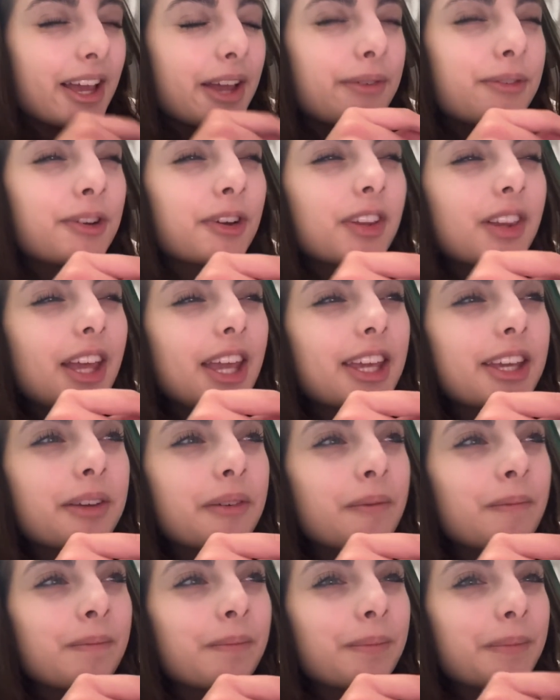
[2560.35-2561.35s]
If you're like
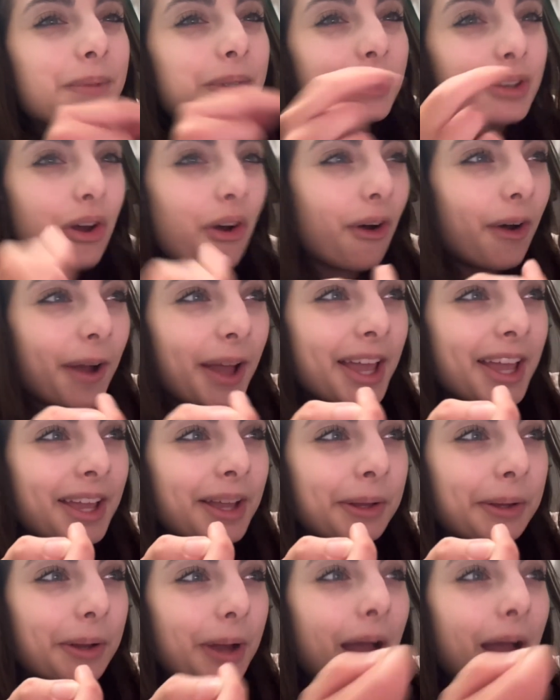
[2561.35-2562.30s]
not,